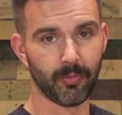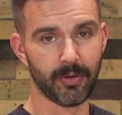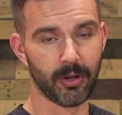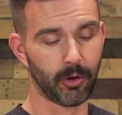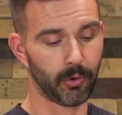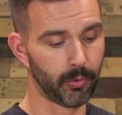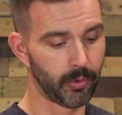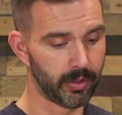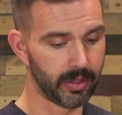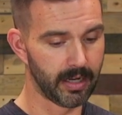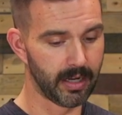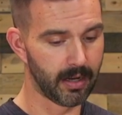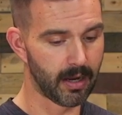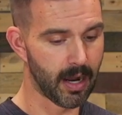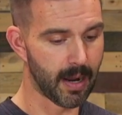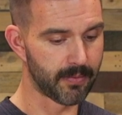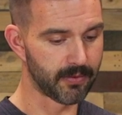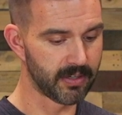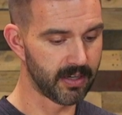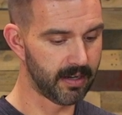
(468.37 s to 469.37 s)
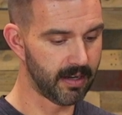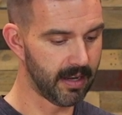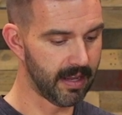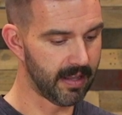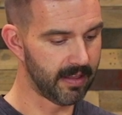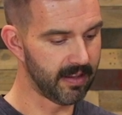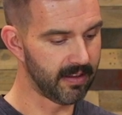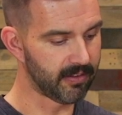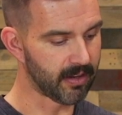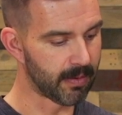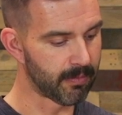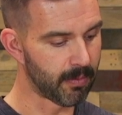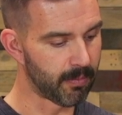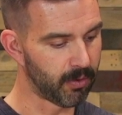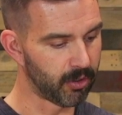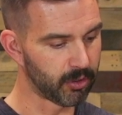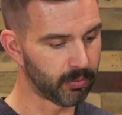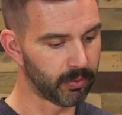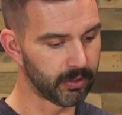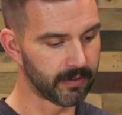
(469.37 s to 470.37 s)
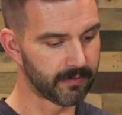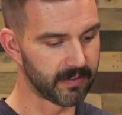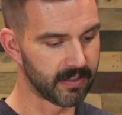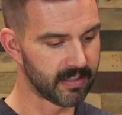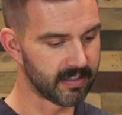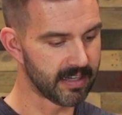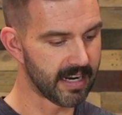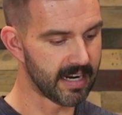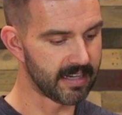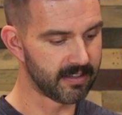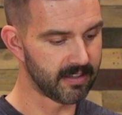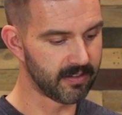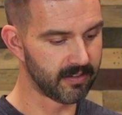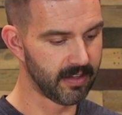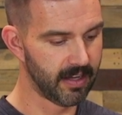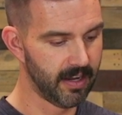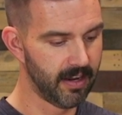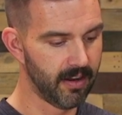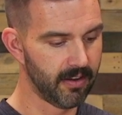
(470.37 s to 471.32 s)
be a really good option. And these come in multiple different sizes,